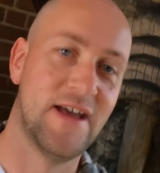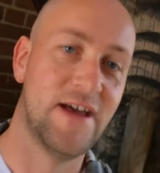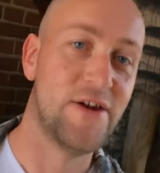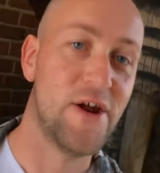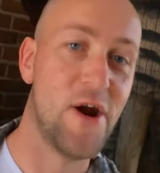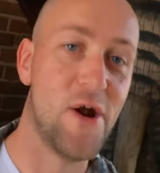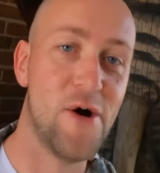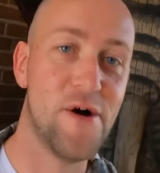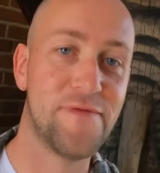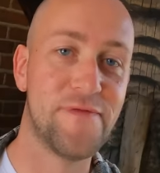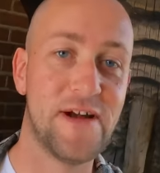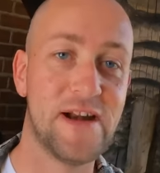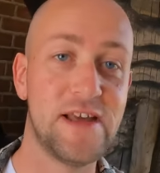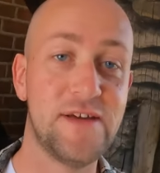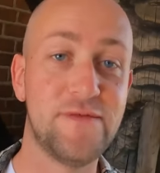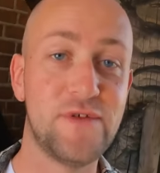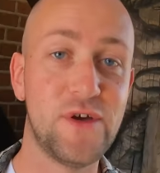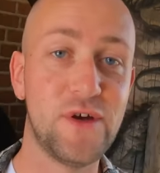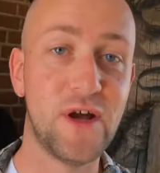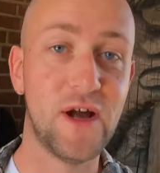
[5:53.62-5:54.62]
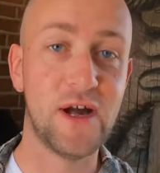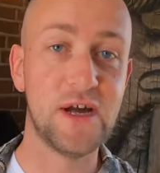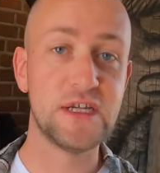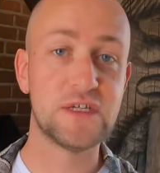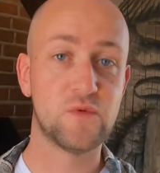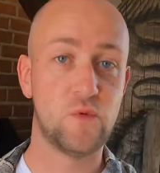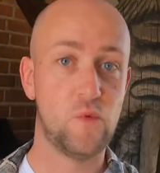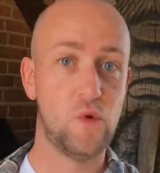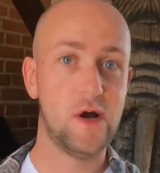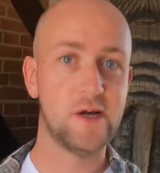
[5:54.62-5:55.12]
I don't know if any of you
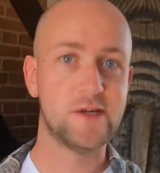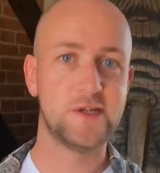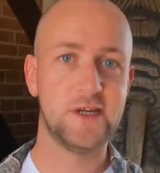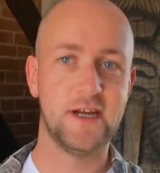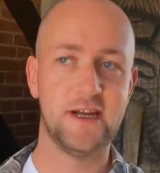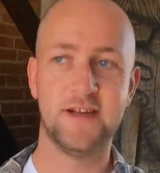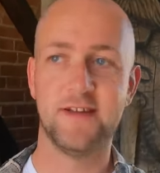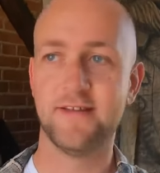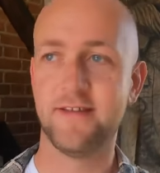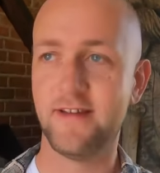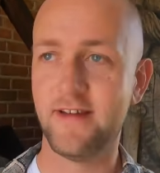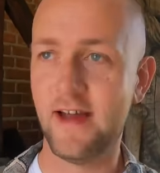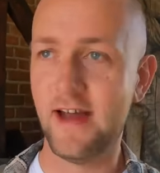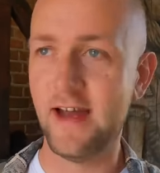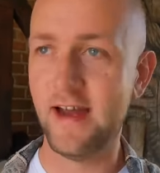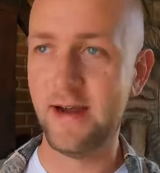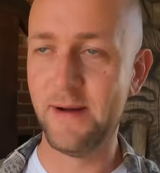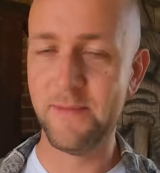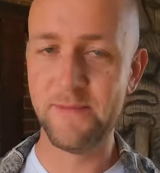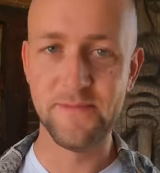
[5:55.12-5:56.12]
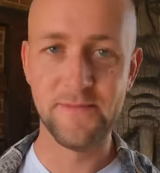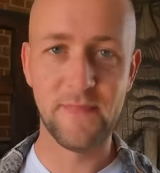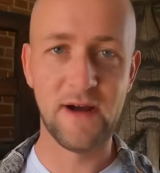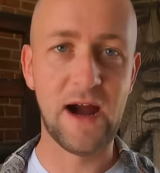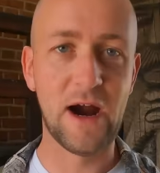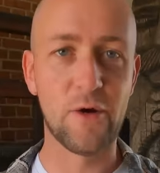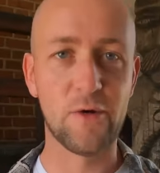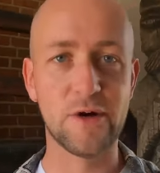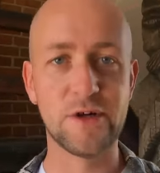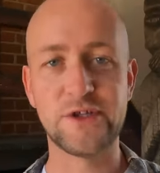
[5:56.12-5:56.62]
guys watching um,
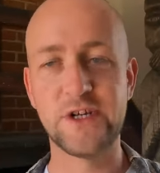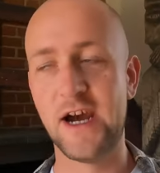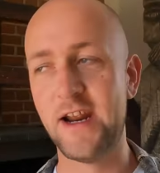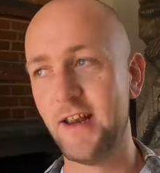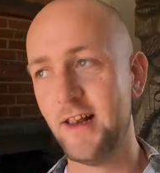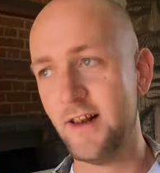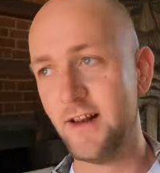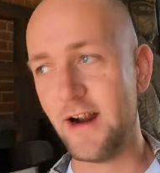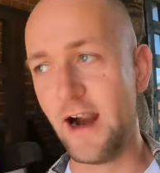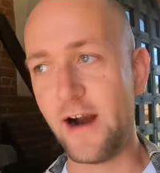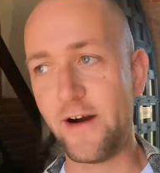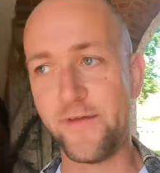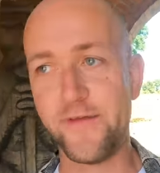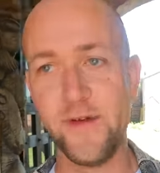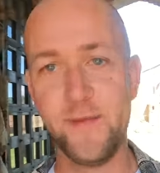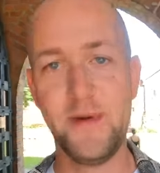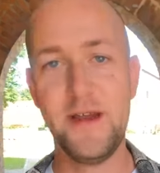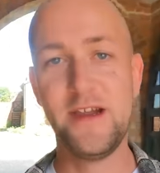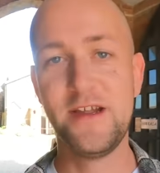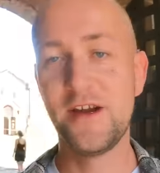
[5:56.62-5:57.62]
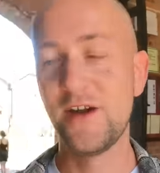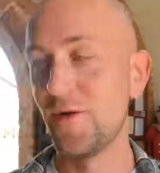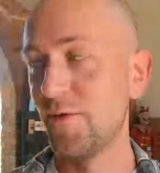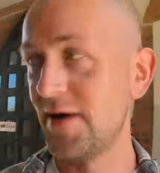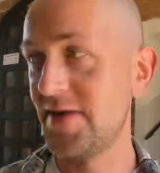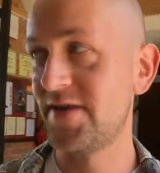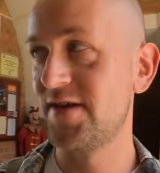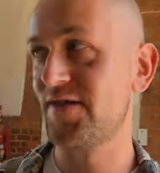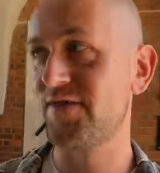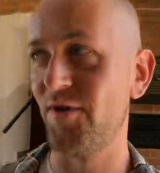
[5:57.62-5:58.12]
our channel are familiar
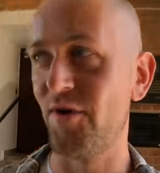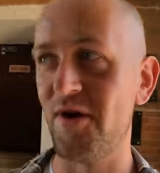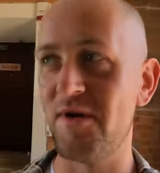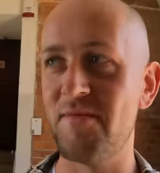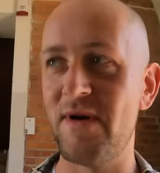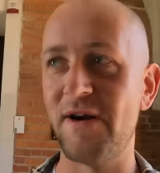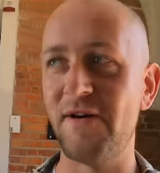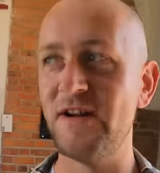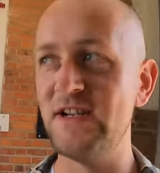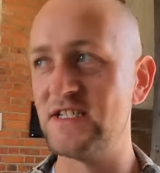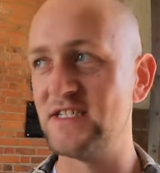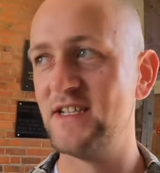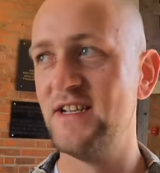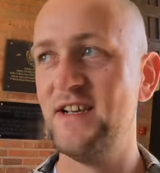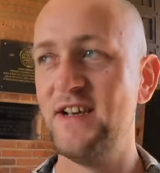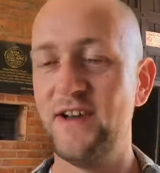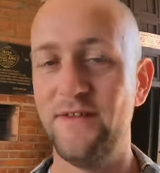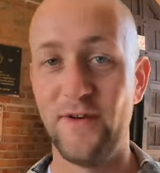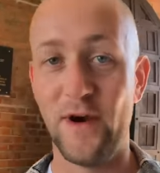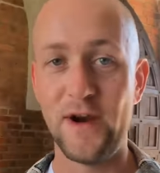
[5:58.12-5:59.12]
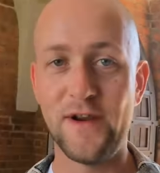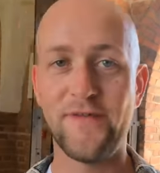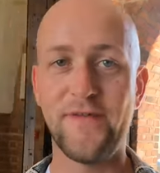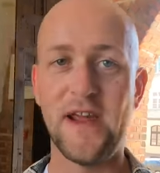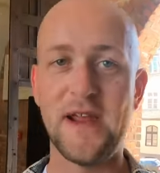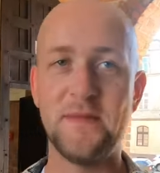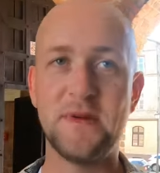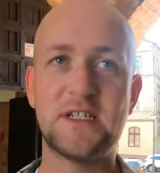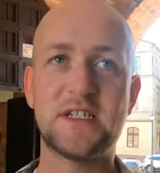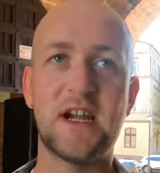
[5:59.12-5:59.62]
with the Thornberrys, very
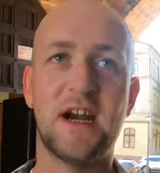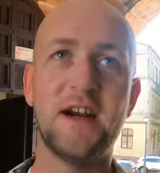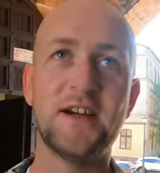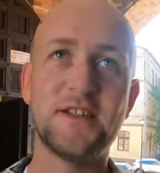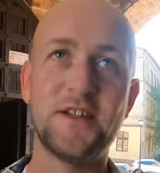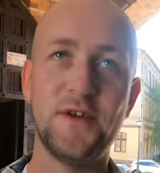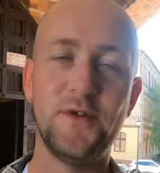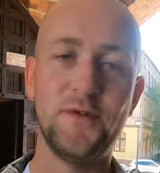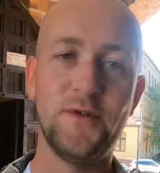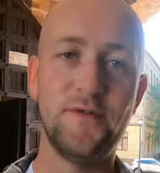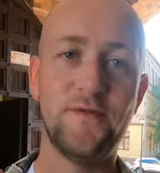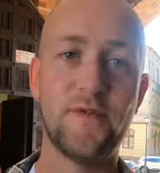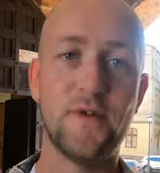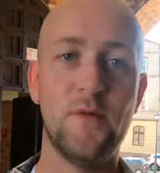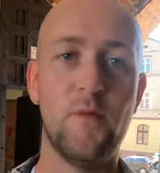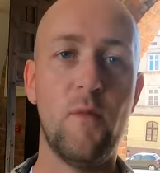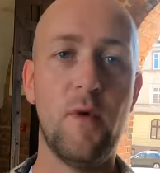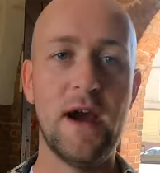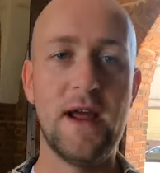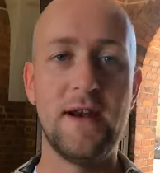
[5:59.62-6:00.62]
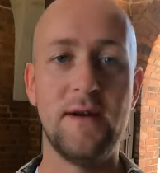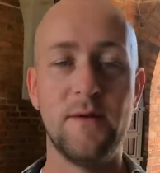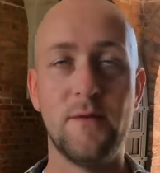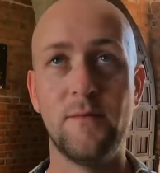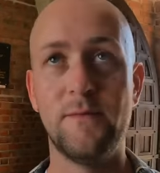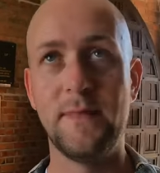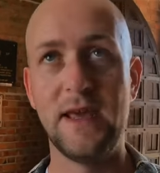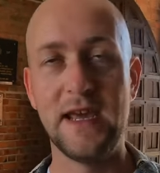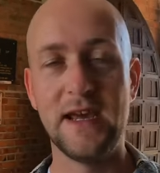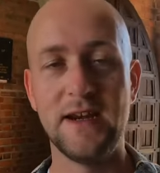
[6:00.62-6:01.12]
famous cartoon from when
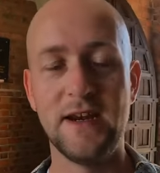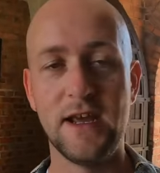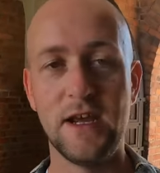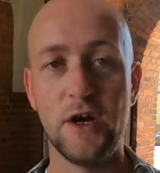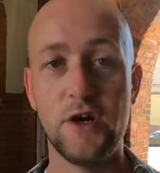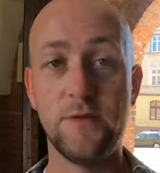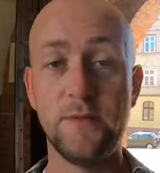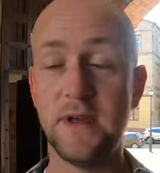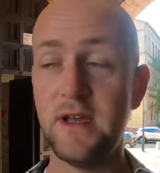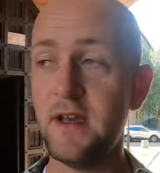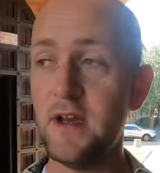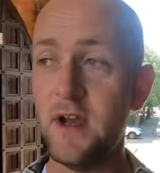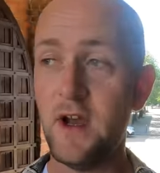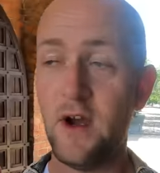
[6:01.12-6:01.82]
me and Naomi,